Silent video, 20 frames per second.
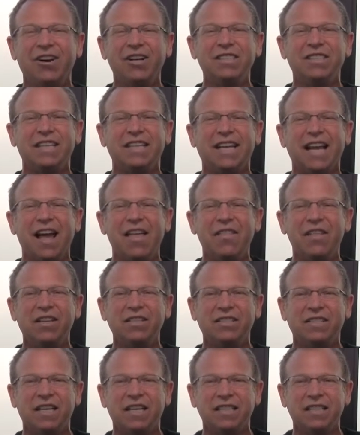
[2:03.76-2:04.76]
once again
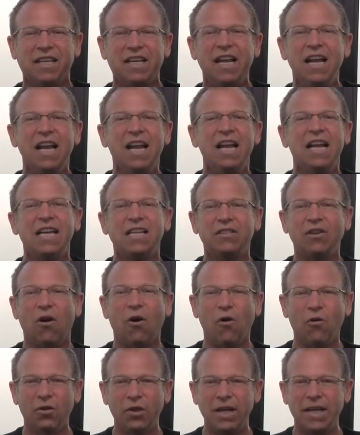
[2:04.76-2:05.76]
this season. He's
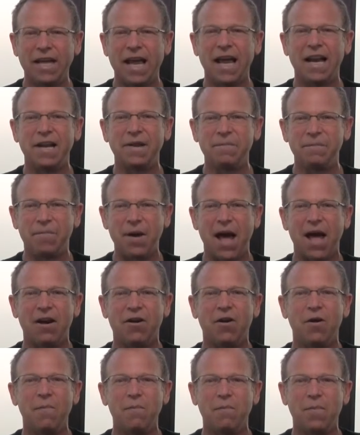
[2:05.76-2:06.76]
only getting
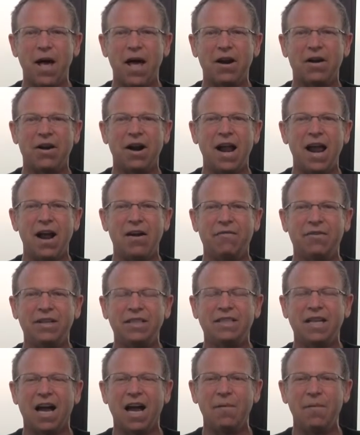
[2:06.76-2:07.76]
better and better
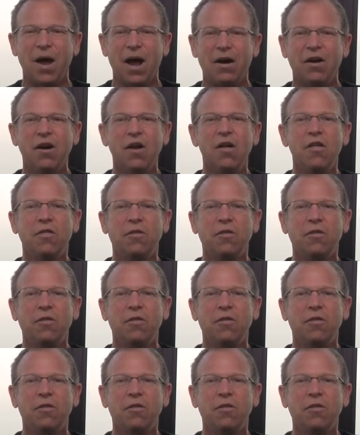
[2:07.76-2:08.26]
every time out.